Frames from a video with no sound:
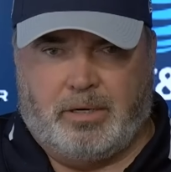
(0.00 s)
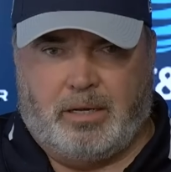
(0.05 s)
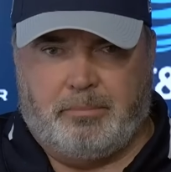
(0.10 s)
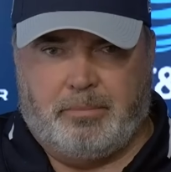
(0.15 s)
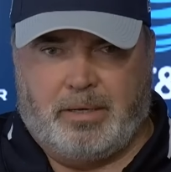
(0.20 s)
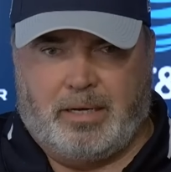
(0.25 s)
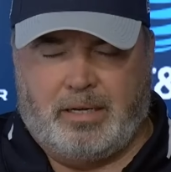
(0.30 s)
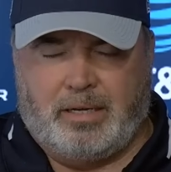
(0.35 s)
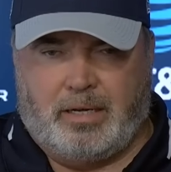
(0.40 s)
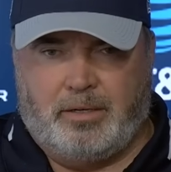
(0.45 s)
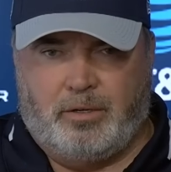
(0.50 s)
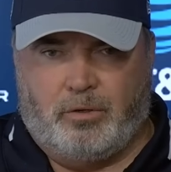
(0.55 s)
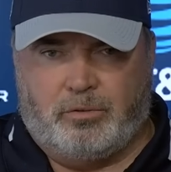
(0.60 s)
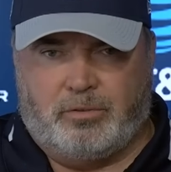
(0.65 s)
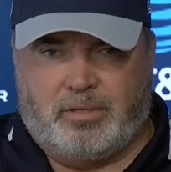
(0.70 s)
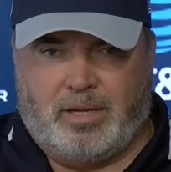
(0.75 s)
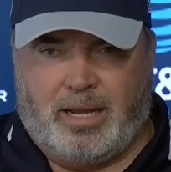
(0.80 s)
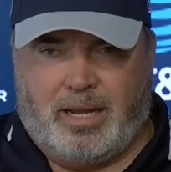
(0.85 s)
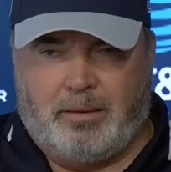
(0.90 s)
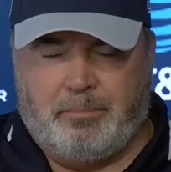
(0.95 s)
I mean, I know
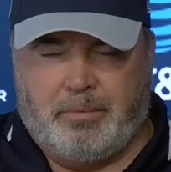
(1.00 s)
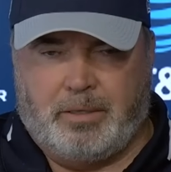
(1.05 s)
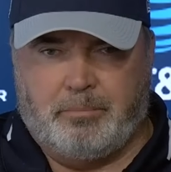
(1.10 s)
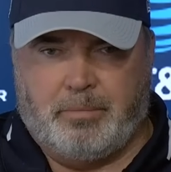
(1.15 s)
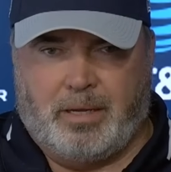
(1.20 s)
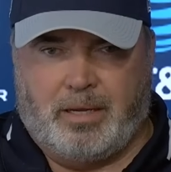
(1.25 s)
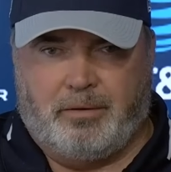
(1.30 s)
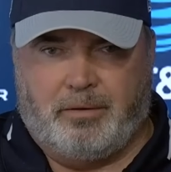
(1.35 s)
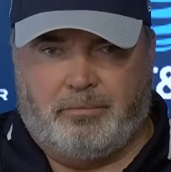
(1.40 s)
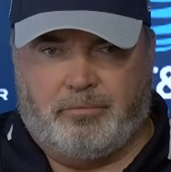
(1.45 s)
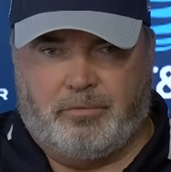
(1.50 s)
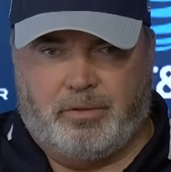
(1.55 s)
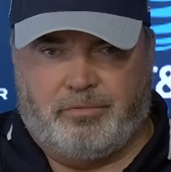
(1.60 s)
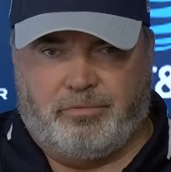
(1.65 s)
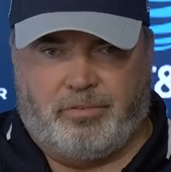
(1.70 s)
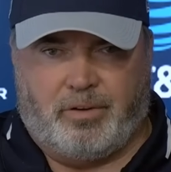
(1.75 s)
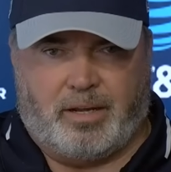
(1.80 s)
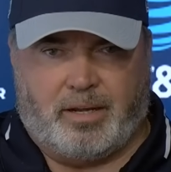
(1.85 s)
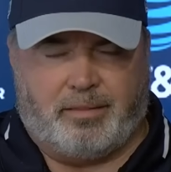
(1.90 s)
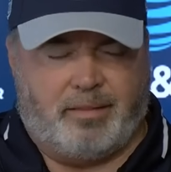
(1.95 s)
timing may
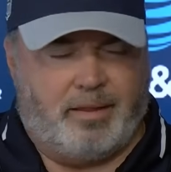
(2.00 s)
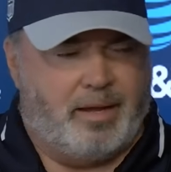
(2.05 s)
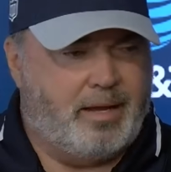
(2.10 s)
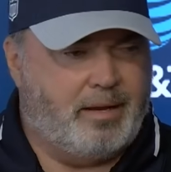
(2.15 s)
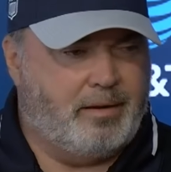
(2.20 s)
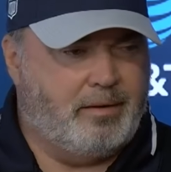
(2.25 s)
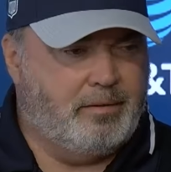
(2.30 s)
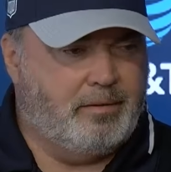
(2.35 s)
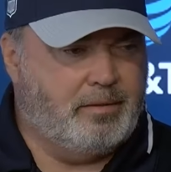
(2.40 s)
reflect that.